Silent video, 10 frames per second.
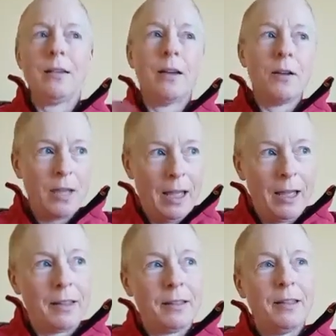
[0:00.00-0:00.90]

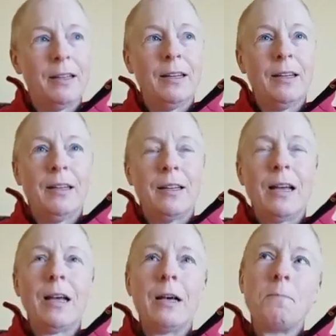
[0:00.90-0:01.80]
Okay.
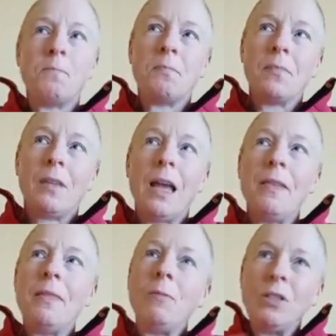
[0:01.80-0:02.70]
And
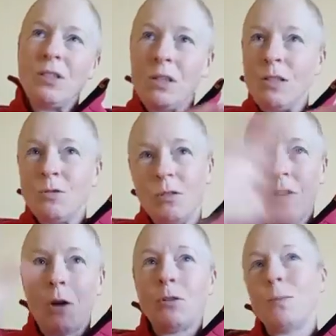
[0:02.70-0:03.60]
then he sort of
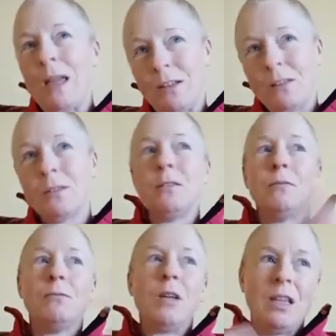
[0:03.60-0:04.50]
goes back to
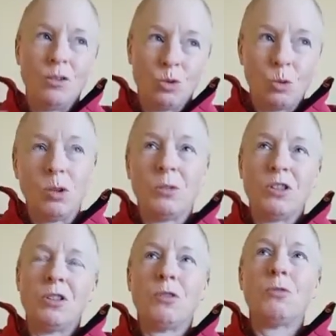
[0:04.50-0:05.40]
where he's drawing,
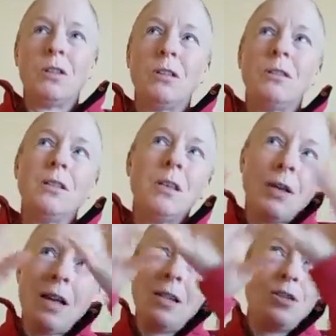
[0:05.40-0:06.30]
which is critter. And says,
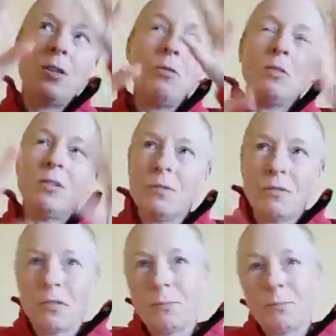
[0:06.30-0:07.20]
okay, so there are some
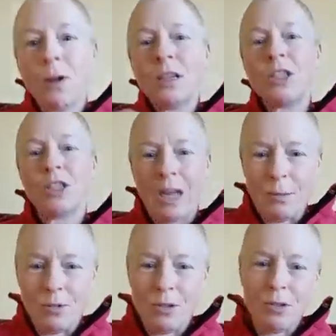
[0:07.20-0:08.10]
different body
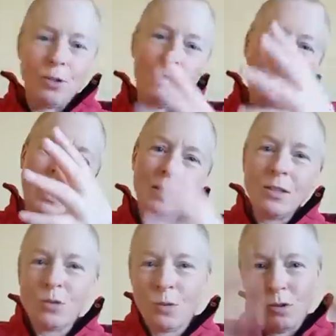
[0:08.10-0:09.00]
shapes. You can do it like
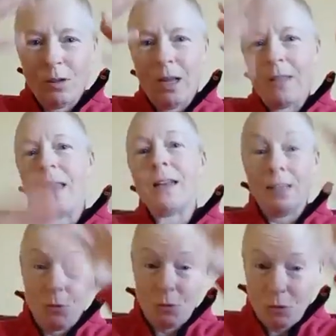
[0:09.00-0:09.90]
this, or you can do it like that. And
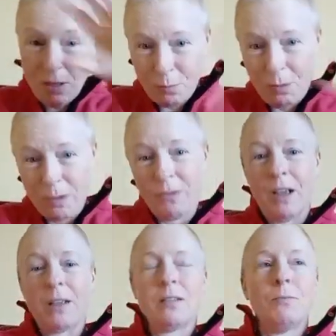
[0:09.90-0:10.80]
he drew these body
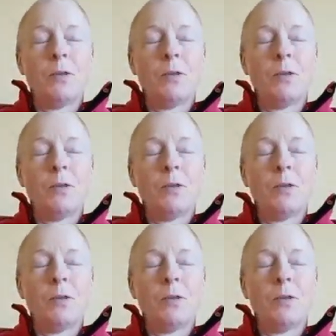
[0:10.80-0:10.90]
types.